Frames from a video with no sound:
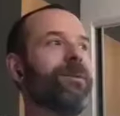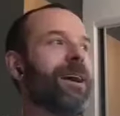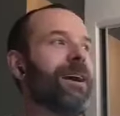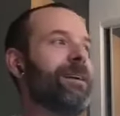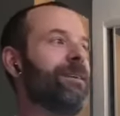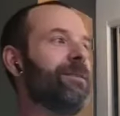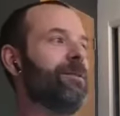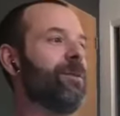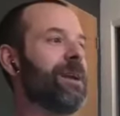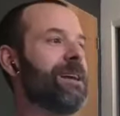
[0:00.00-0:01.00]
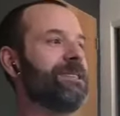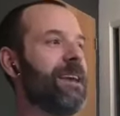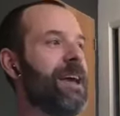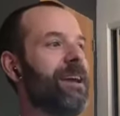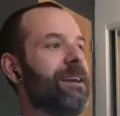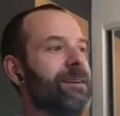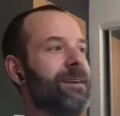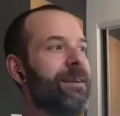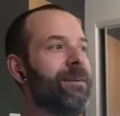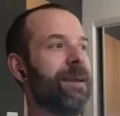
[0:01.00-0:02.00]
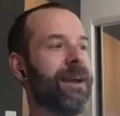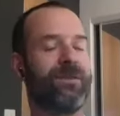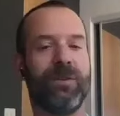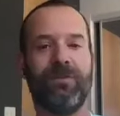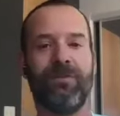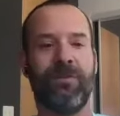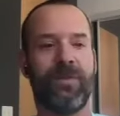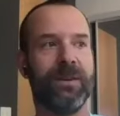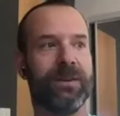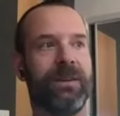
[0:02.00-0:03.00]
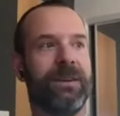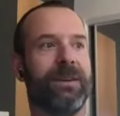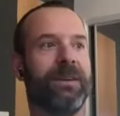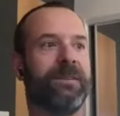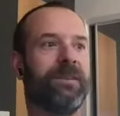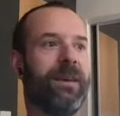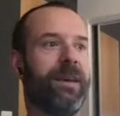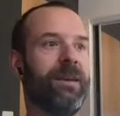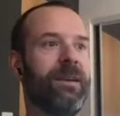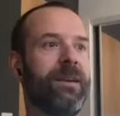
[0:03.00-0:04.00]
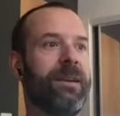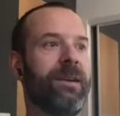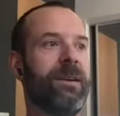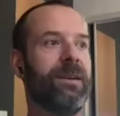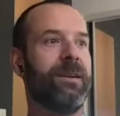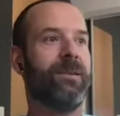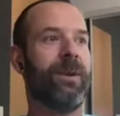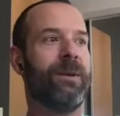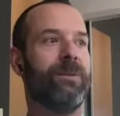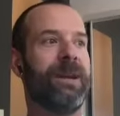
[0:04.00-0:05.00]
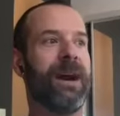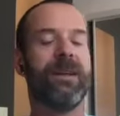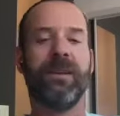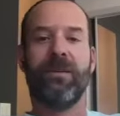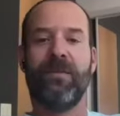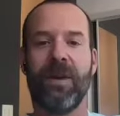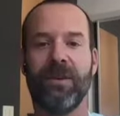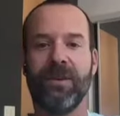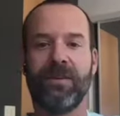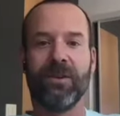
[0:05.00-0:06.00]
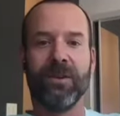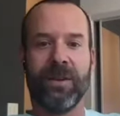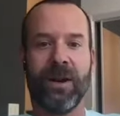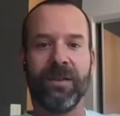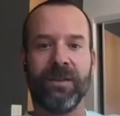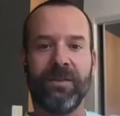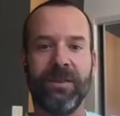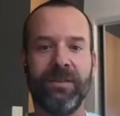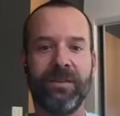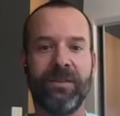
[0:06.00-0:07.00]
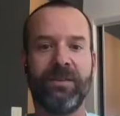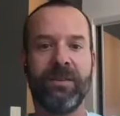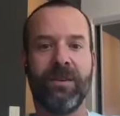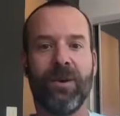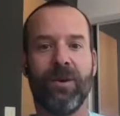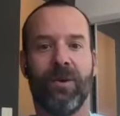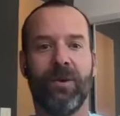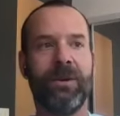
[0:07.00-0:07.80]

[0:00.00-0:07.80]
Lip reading: I say and actually feel is that we got enough evidence early on in the season to know